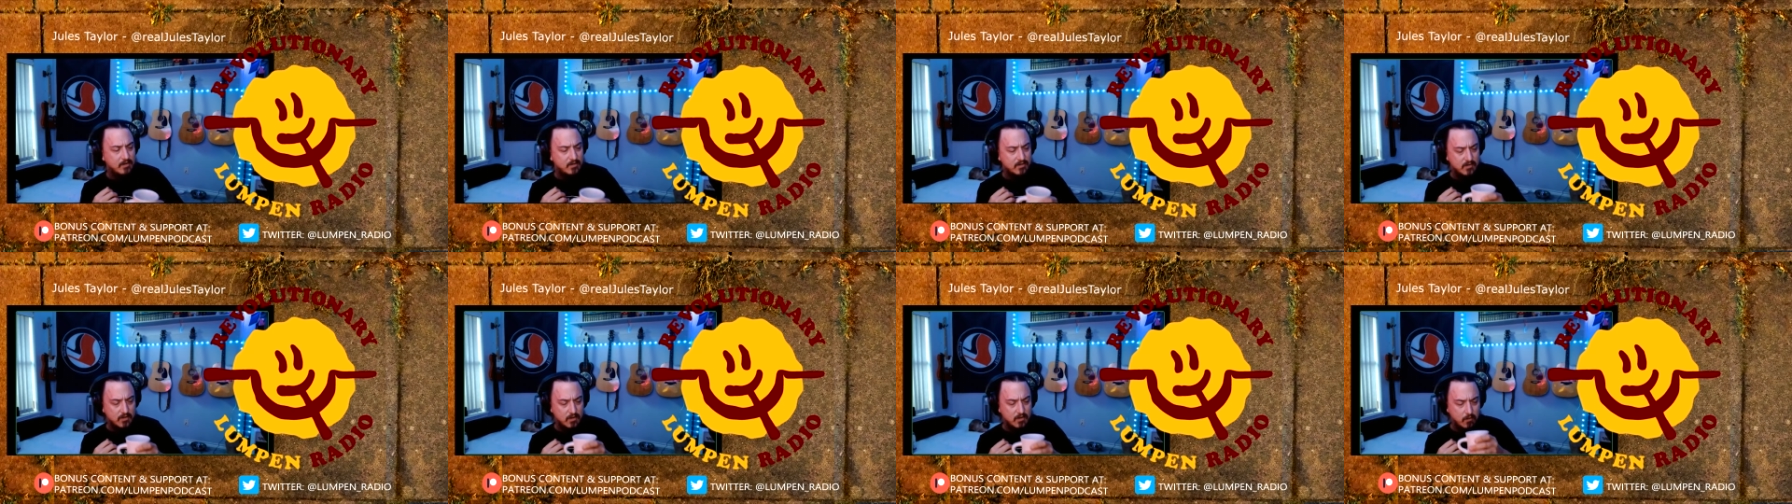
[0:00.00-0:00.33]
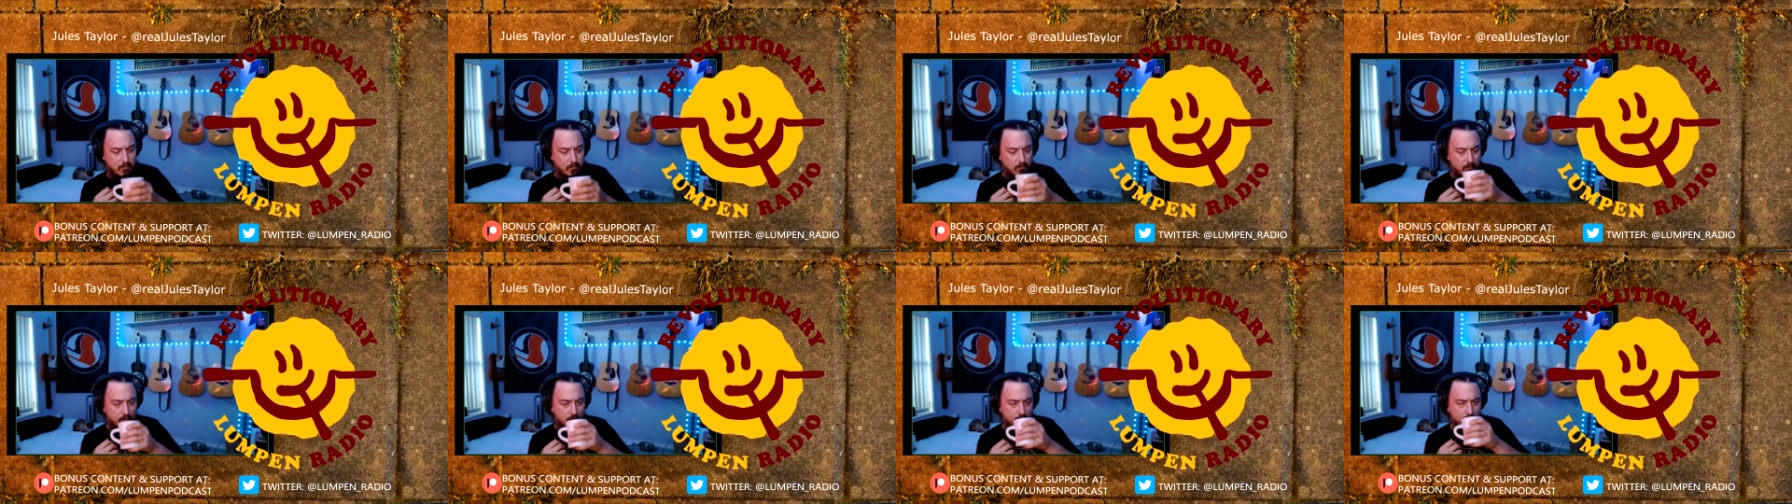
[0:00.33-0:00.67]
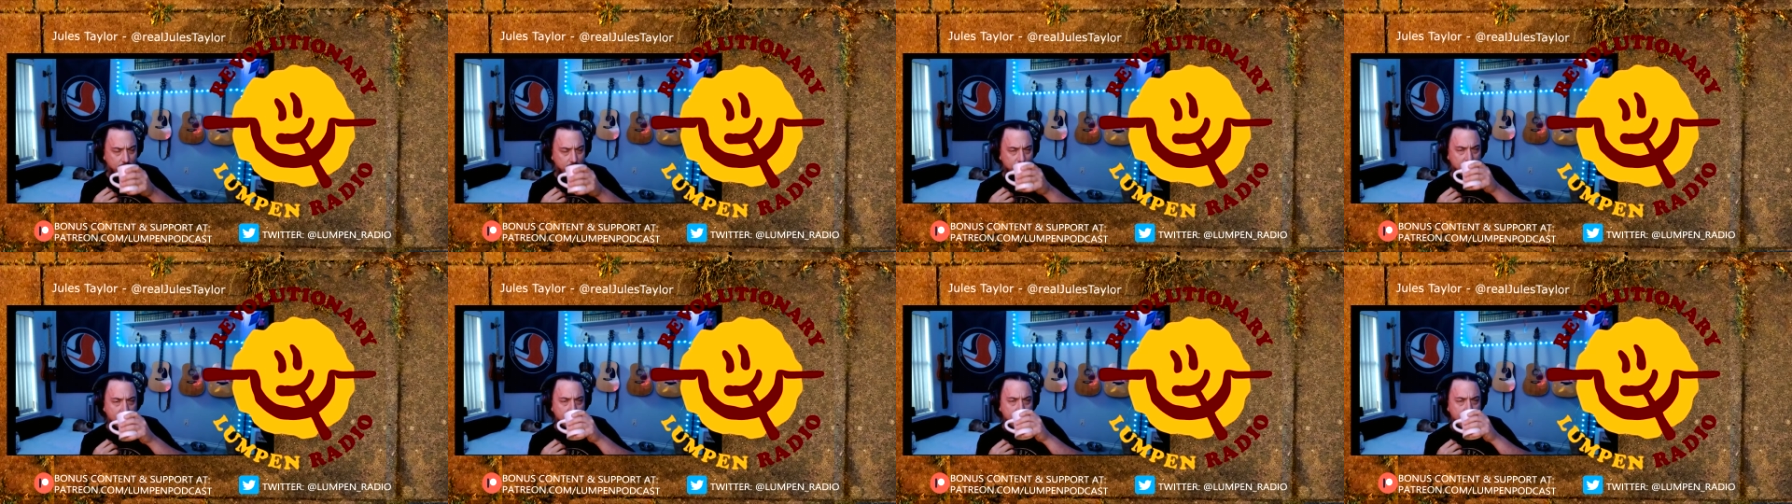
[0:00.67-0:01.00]
even if
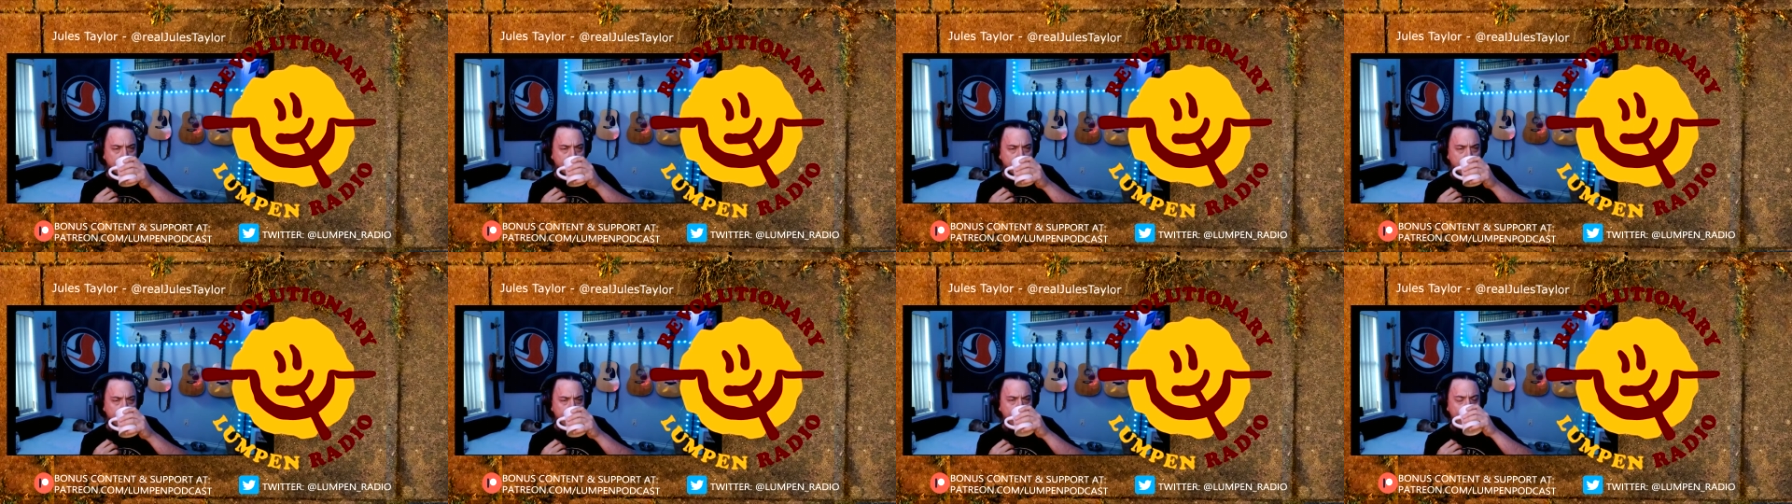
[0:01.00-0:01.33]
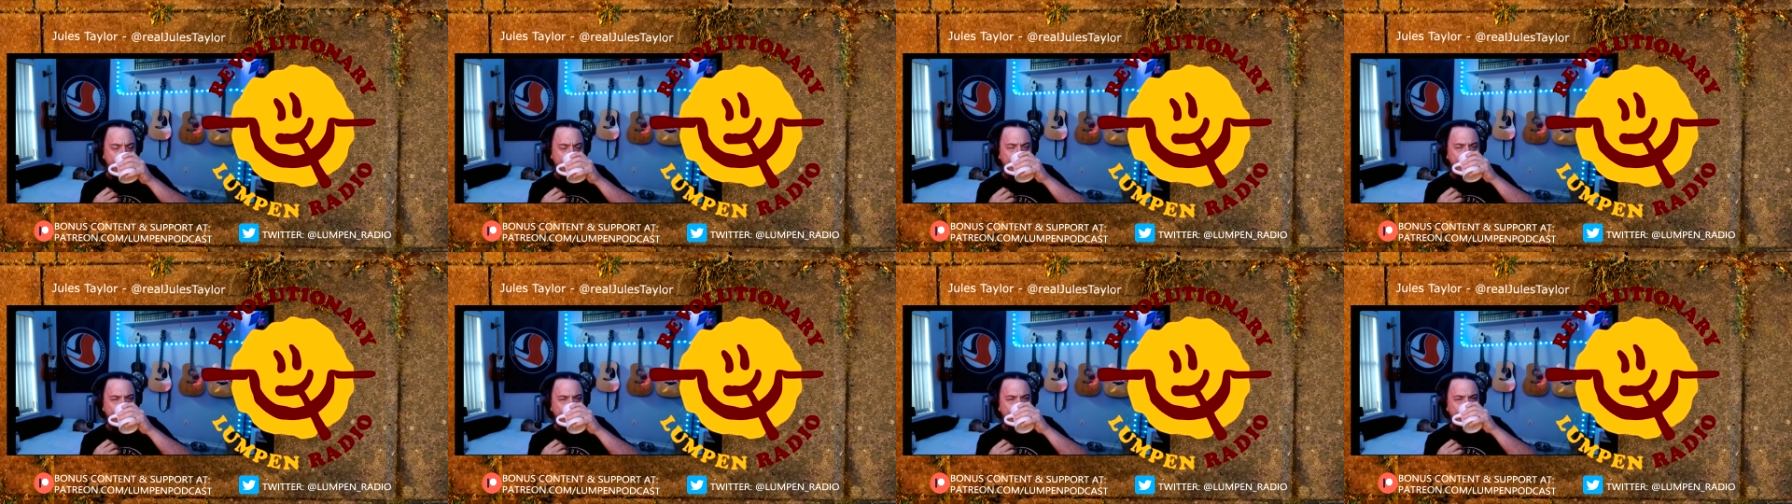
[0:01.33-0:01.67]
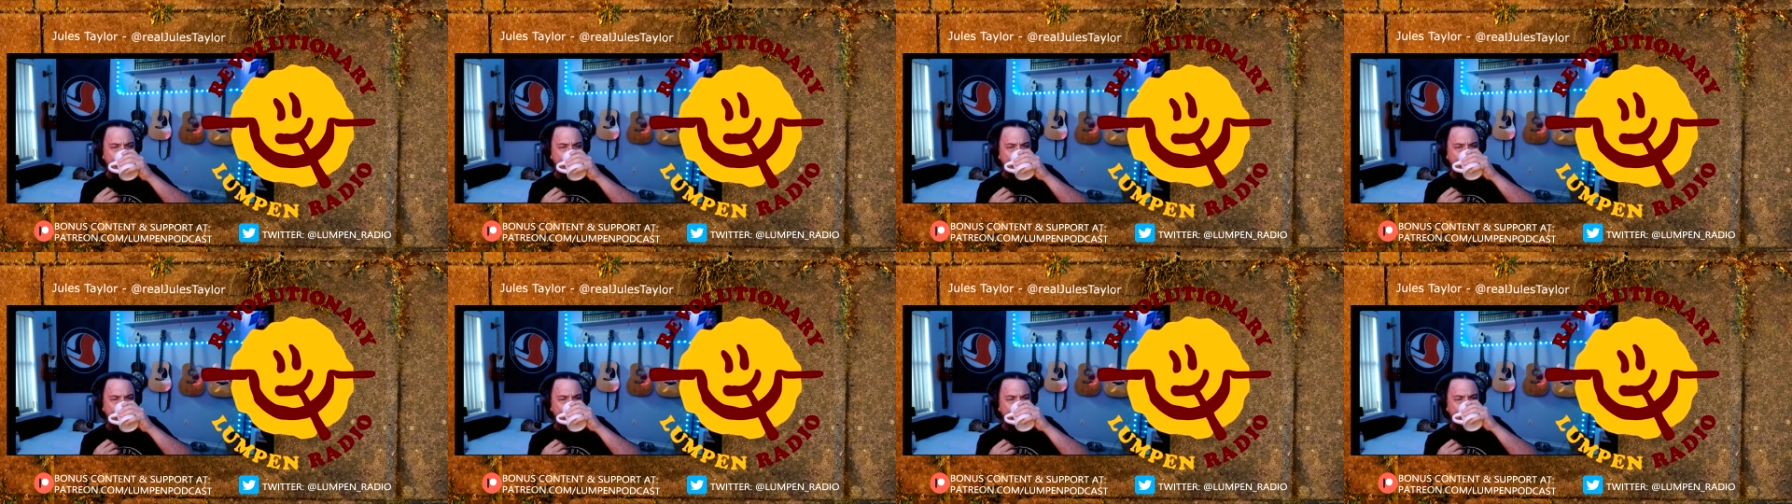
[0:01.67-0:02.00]
it wasn't
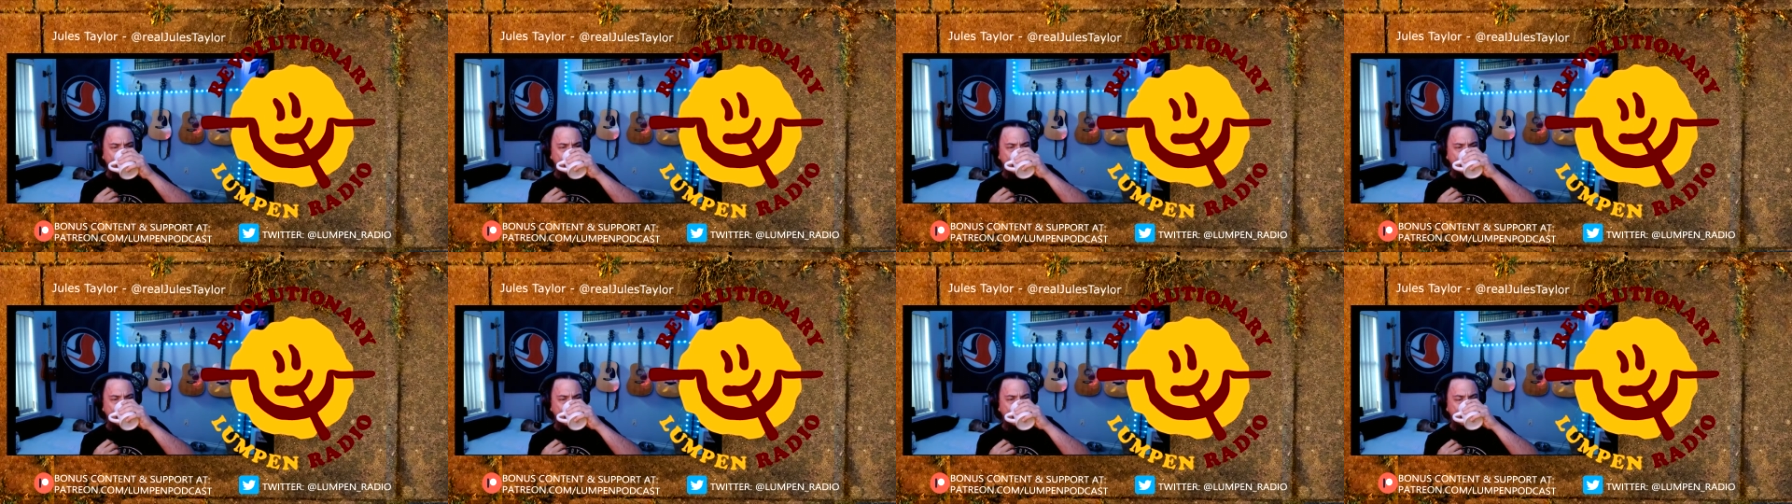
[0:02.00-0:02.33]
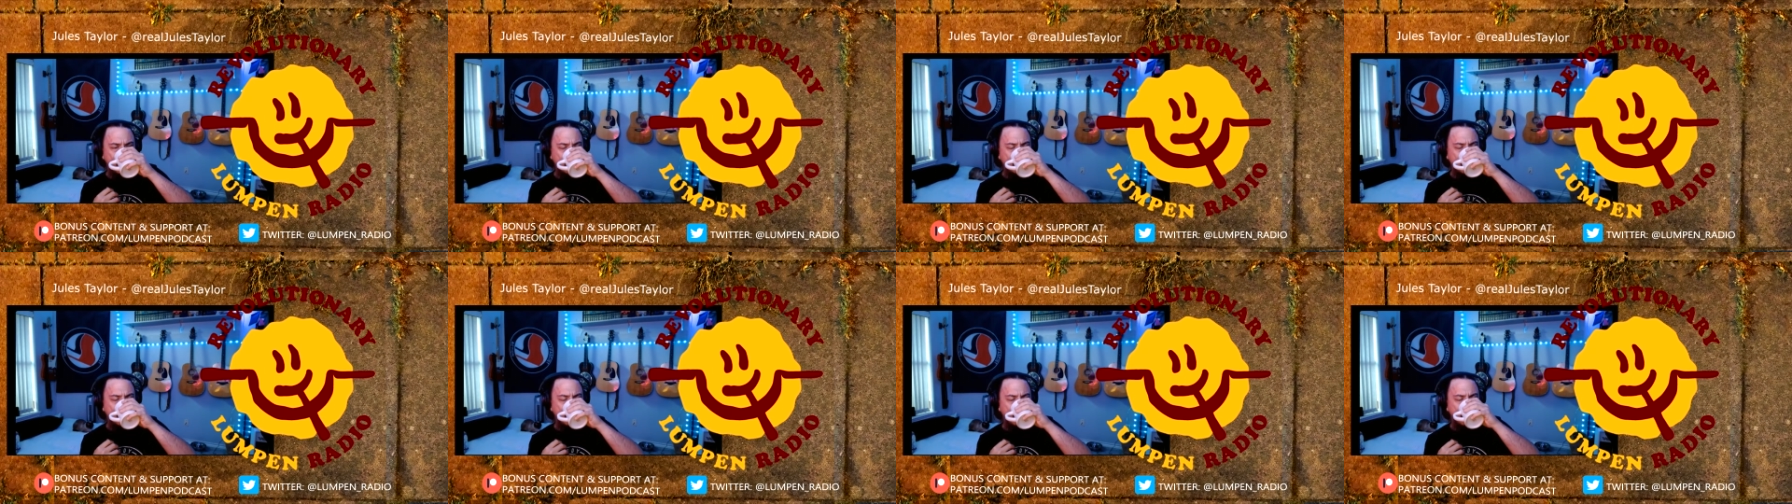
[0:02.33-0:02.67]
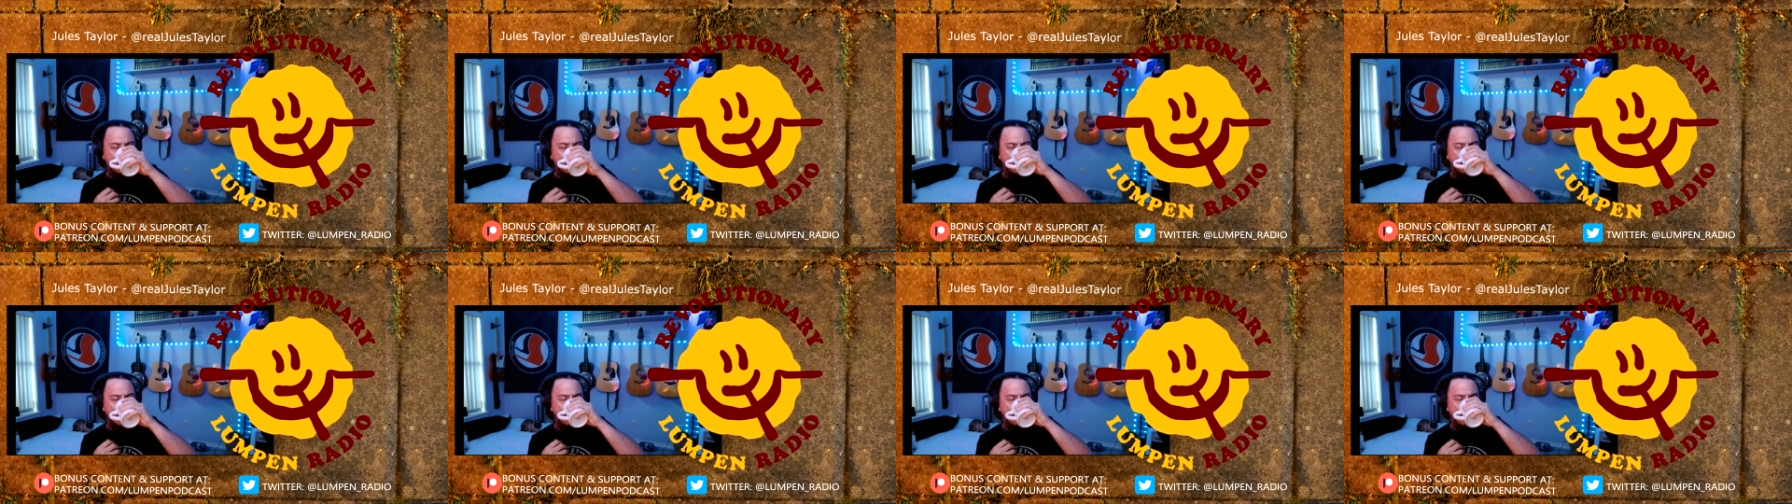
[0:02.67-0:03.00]
consciously a sex
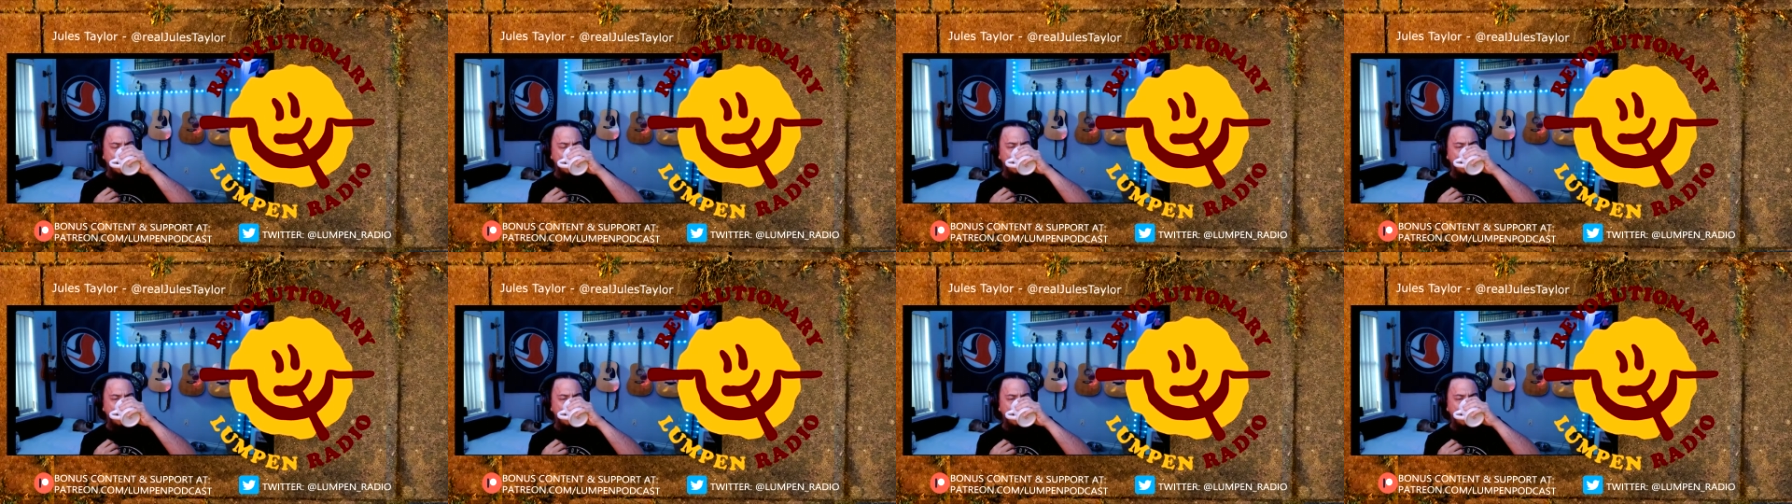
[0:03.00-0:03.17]
cult,